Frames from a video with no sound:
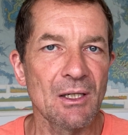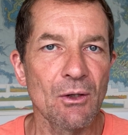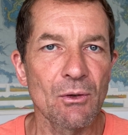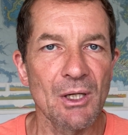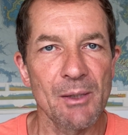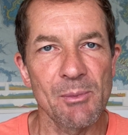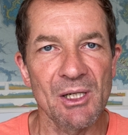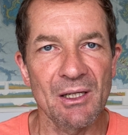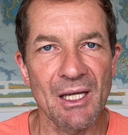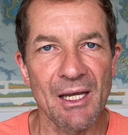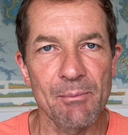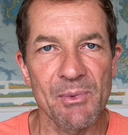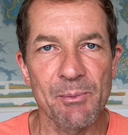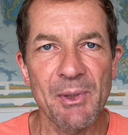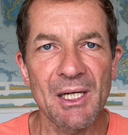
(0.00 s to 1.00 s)
low level
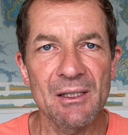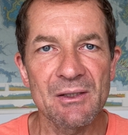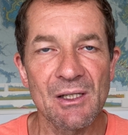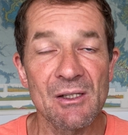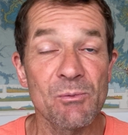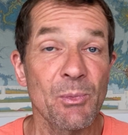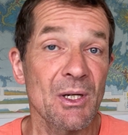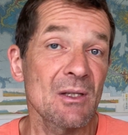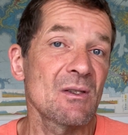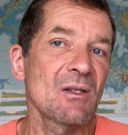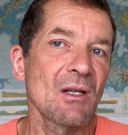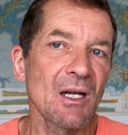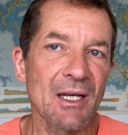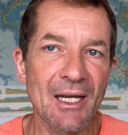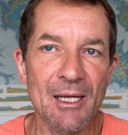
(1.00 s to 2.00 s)
capabilities, but it's
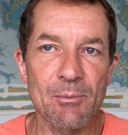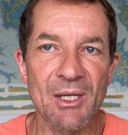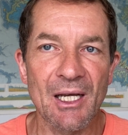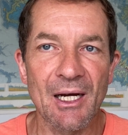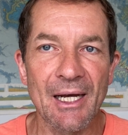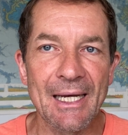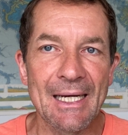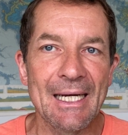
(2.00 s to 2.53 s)
still an API